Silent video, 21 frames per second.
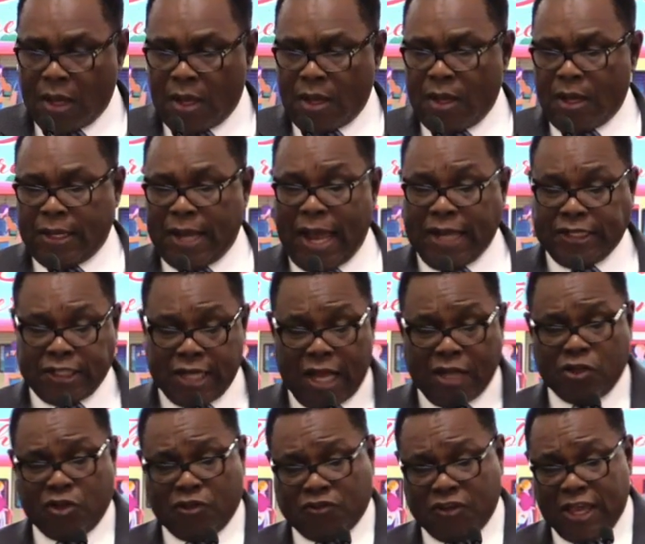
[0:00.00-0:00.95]
And I
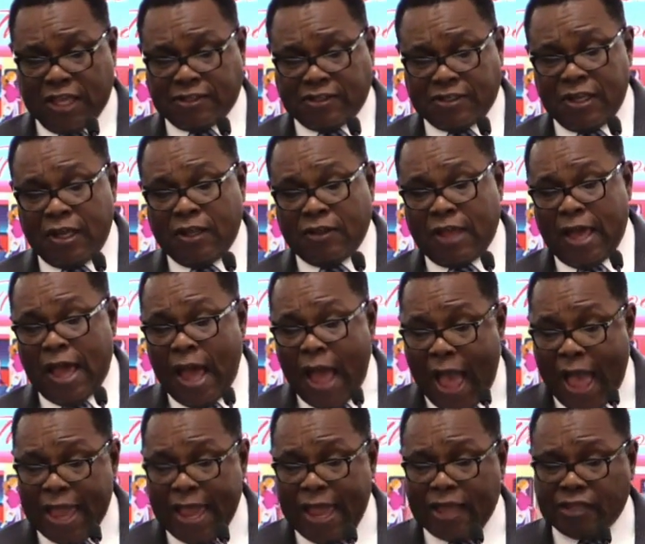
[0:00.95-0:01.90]
tell you this the
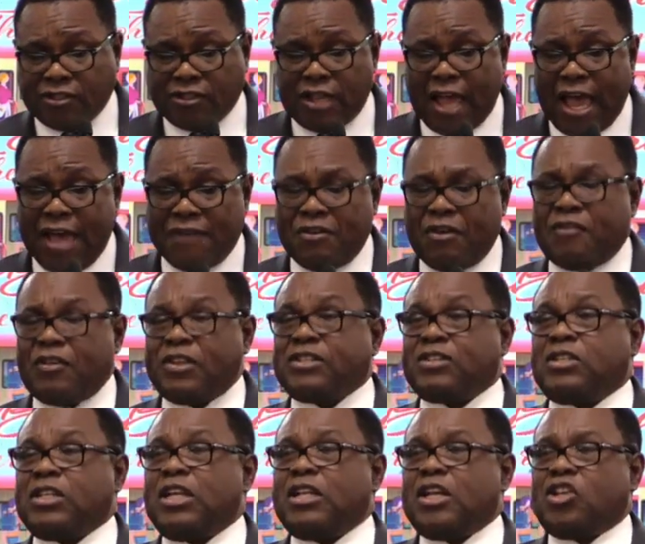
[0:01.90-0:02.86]
highest I've ever
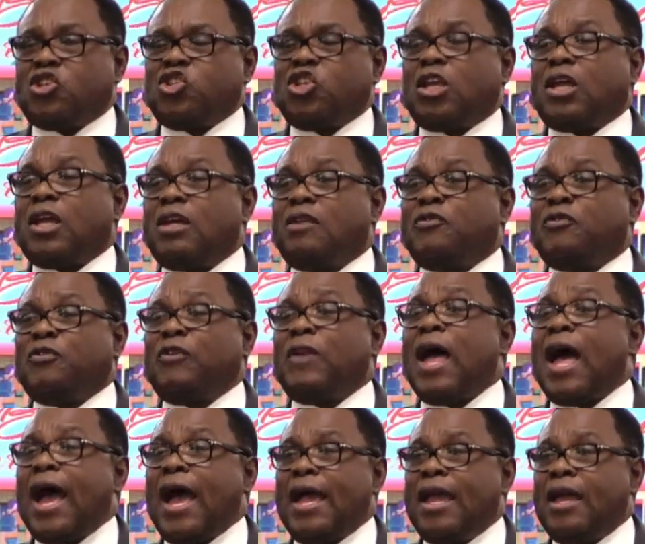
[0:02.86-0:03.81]
seen a chicken
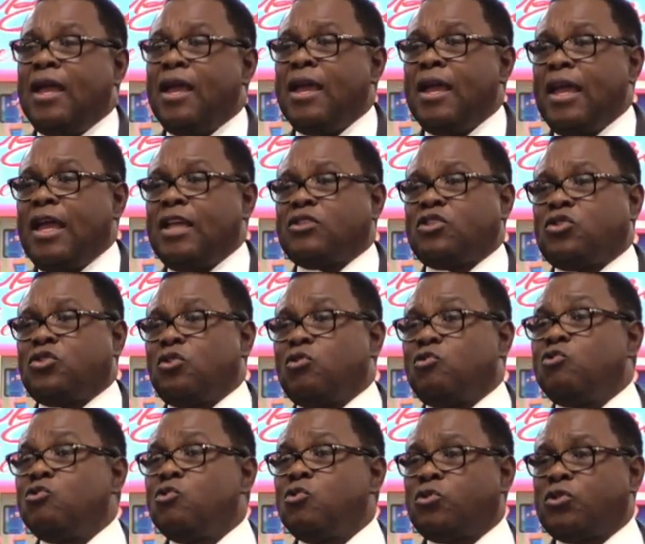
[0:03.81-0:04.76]
fly is the
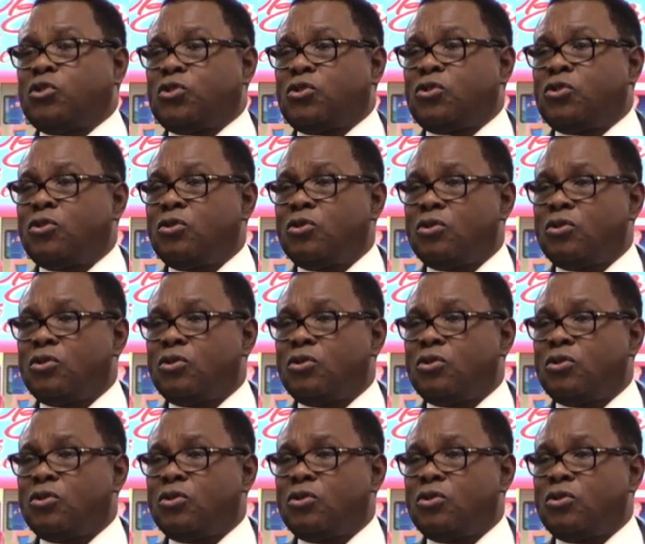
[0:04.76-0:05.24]
roost.